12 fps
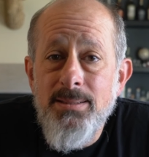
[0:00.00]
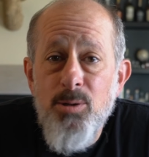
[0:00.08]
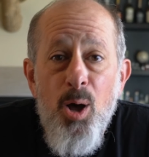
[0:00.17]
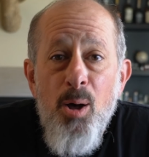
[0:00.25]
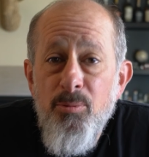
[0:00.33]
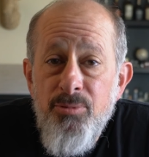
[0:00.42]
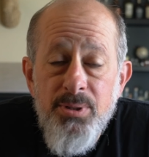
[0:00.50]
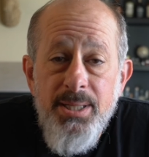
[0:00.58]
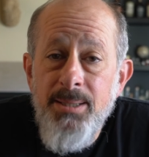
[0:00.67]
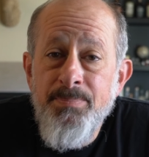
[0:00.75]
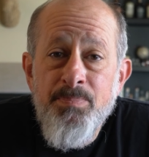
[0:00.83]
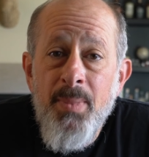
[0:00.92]
So
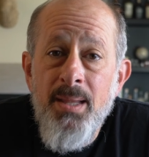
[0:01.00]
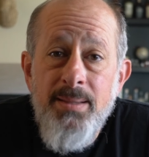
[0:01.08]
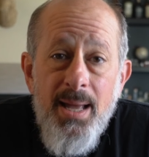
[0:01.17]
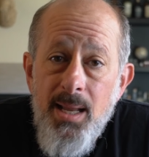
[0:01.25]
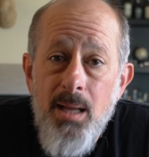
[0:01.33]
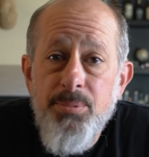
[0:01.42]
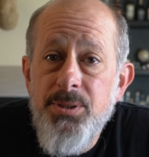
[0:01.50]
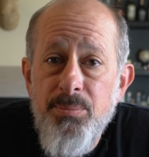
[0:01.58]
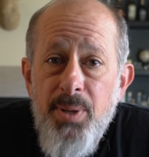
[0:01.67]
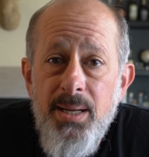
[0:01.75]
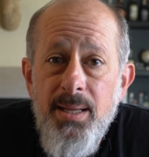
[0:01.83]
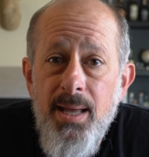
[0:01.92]
hopefully that helps
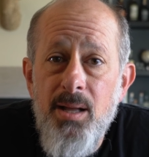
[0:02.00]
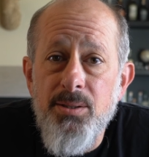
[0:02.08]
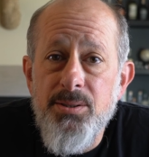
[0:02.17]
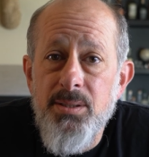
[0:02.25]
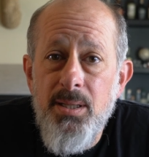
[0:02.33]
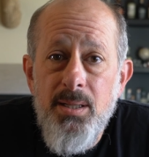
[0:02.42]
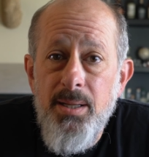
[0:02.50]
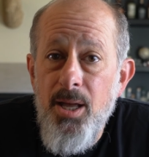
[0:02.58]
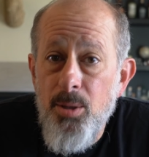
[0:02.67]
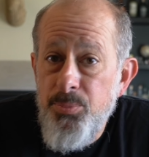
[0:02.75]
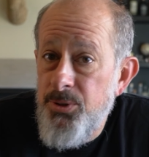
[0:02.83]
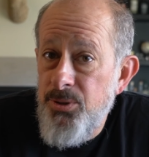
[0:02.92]
somebody else. It
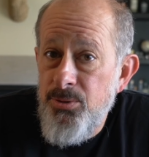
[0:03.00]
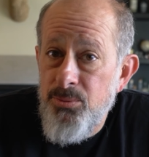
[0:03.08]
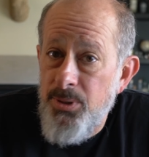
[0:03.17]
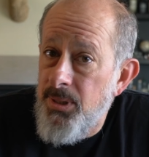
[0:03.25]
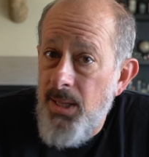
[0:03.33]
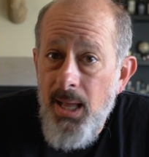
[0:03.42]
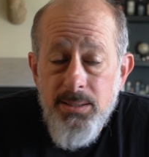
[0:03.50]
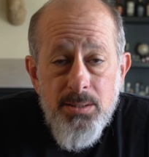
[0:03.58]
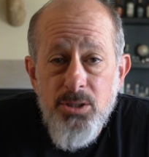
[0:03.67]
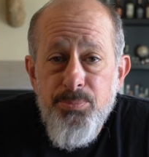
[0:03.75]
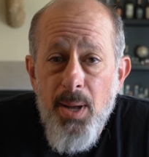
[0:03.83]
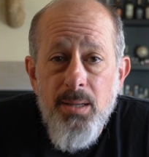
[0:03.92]
helps you realize
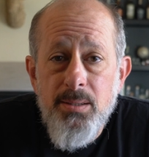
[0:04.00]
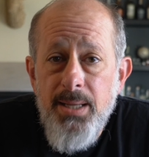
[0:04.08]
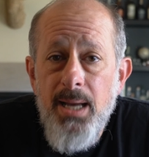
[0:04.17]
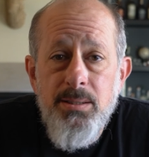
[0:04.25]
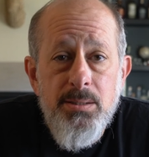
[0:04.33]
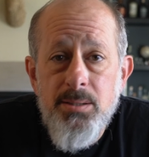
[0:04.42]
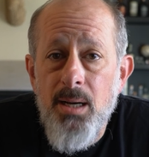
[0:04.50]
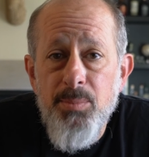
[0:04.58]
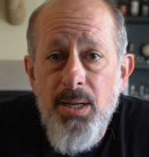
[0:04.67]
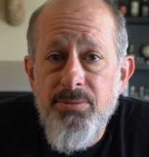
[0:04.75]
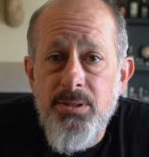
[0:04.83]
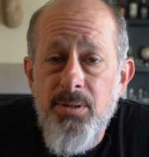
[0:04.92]
those bottle cages come
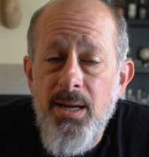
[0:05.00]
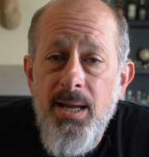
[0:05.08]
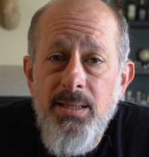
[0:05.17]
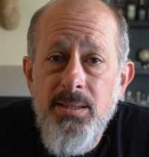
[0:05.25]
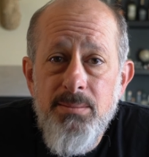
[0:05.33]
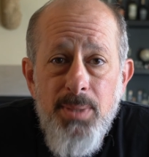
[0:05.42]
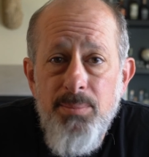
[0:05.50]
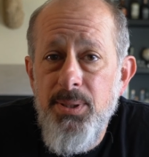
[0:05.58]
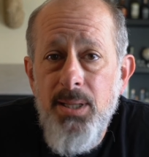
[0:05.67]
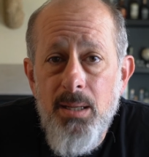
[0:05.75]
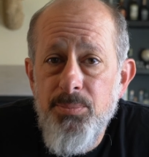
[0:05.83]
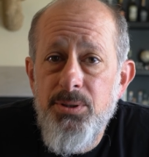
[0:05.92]
left and right-handed.
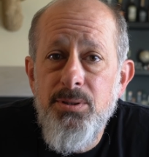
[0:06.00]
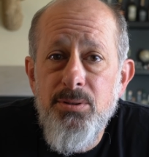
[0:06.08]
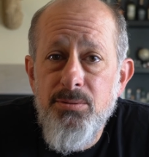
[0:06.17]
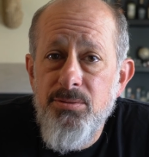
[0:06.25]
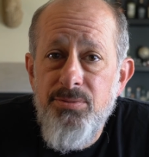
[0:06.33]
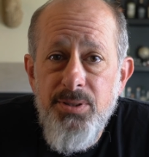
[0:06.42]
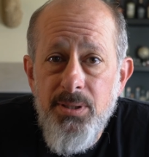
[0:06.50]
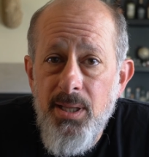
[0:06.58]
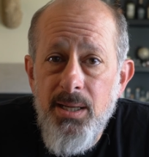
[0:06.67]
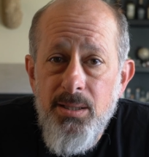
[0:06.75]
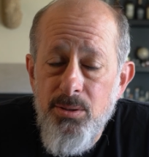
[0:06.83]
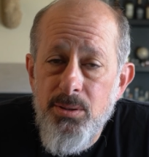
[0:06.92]
Maybe helps you feel
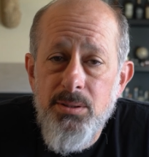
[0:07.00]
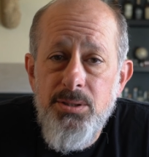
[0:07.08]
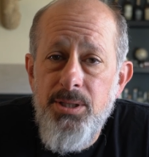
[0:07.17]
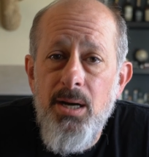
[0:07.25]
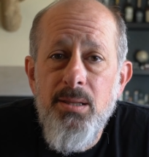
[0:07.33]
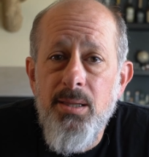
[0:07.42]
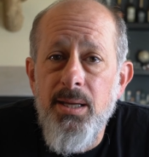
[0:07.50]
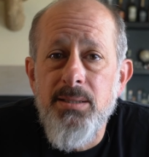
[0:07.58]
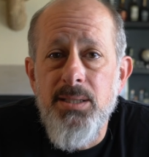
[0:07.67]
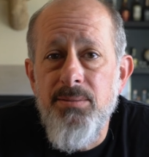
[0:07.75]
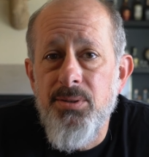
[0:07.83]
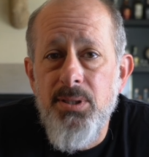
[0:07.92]
like you can share
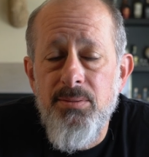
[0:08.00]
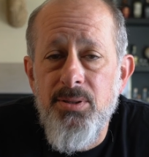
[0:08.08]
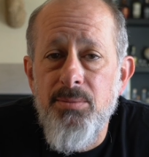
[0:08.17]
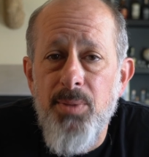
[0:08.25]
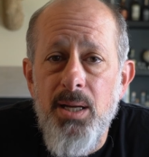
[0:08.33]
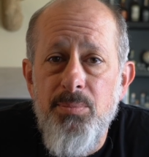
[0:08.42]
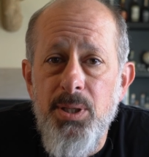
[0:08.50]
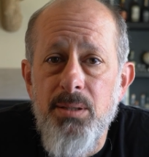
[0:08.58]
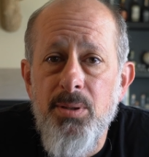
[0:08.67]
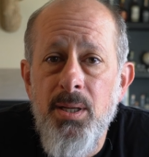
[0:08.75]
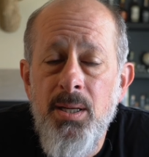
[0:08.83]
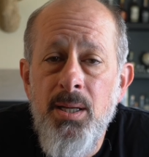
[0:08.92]
things, even if it might
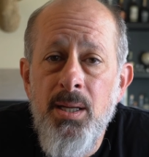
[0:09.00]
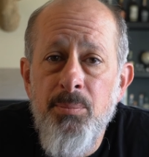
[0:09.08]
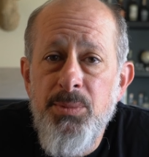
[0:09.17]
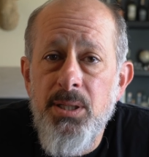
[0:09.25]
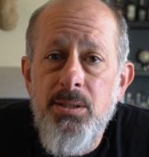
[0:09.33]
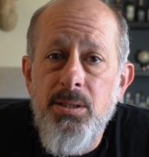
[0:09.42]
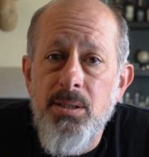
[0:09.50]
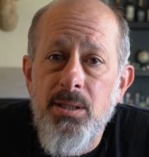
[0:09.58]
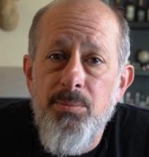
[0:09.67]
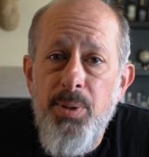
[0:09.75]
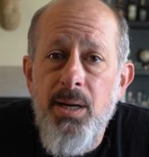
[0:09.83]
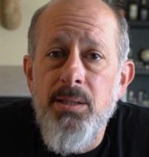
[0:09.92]
be potentially
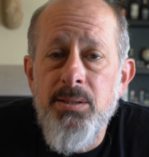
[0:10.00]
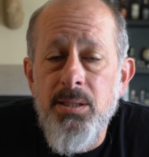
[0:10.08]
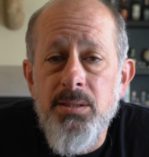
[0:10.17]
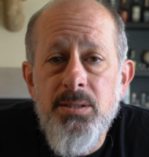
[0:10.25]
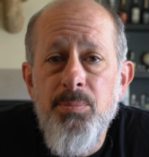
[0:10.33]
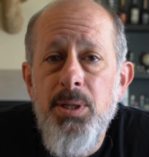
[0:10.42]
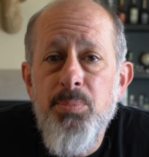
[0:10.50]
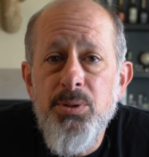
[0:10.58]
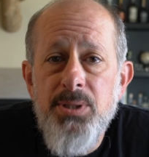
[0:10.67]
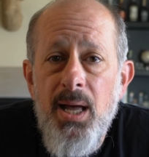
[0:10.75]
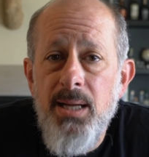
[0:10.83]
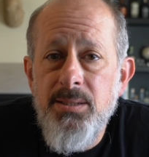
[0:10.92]
embarrassing in some
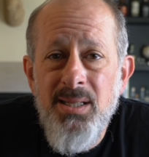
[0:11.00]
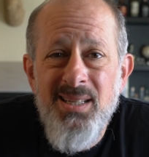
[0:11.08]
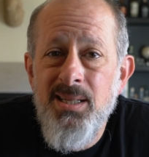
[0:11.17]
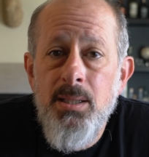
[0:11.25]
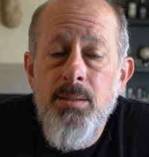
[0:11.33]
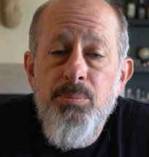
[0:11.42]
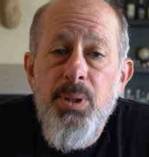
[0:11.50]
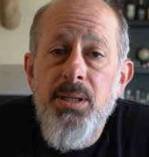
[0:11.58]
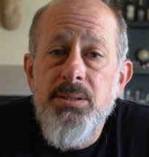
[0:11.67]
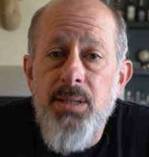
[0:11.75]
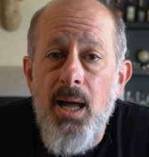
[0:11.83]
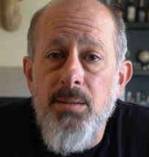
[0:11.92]
people's eyes, but
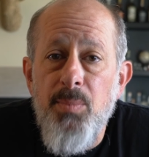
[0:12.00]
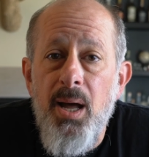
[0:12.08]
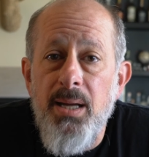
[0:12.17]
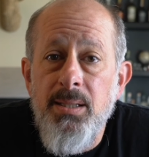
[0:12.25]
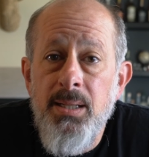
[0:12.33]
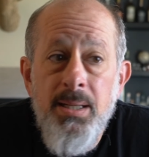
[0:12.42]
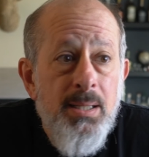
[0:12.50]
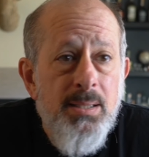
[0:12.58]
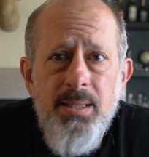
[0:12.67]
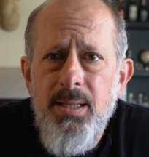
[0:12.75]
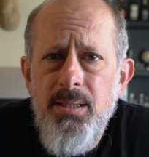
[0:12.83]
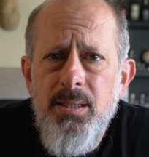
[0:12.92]
it's not in mine.
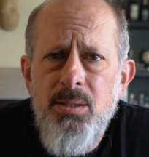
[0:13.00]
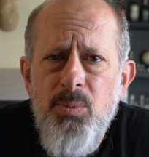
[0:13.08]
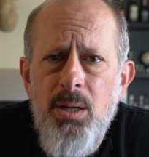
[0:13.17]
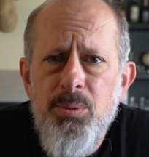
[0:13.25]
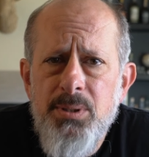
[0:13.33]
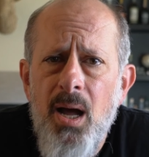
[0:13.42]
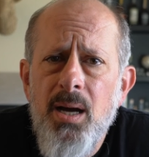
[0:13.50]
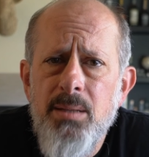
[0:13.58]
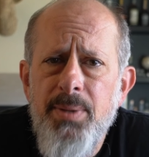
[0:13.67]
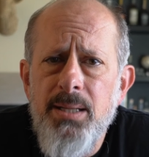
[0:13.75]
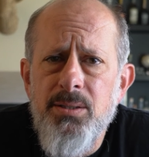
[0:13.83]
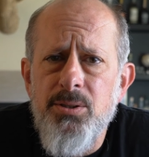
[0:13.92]
And while we're talking
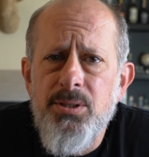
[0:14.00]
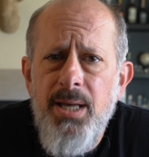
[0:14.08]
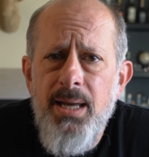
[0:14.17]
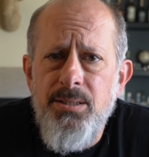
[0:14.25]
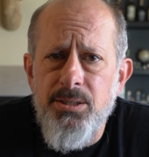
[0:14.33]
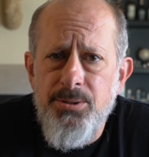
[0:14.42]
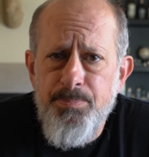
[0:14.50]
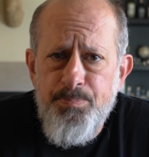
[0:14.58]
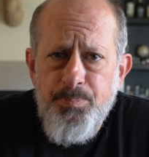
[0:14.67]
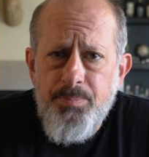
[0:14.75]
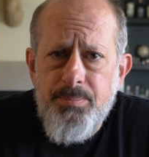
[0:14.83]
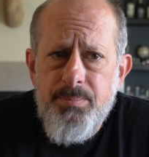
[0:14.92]
about those cages,
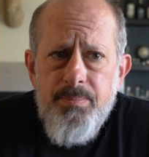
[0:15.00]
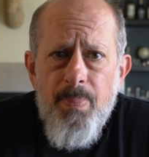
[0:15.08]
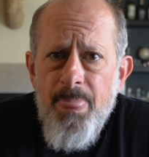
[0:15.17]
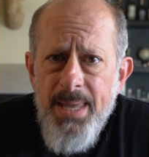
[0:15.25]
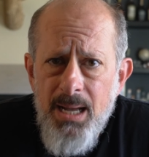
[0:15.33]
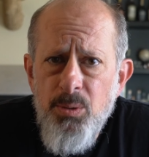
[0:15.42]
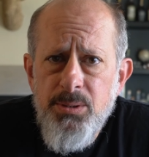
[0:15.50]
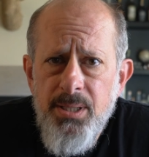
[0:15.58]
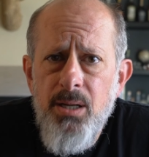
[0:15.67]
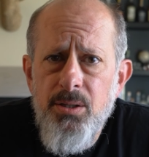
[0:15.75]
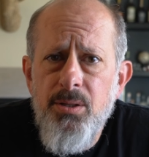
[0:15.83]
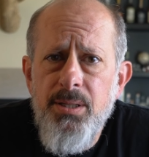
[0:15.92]
I will
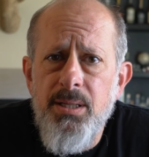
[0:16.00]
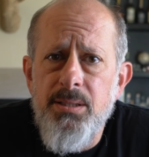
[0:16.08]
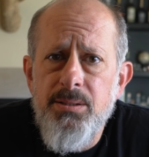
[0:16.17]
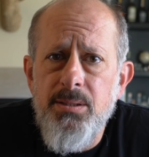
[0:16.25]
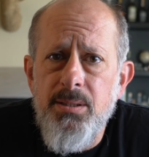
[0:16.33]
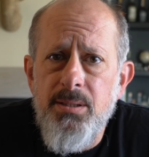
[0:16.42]
tell you this.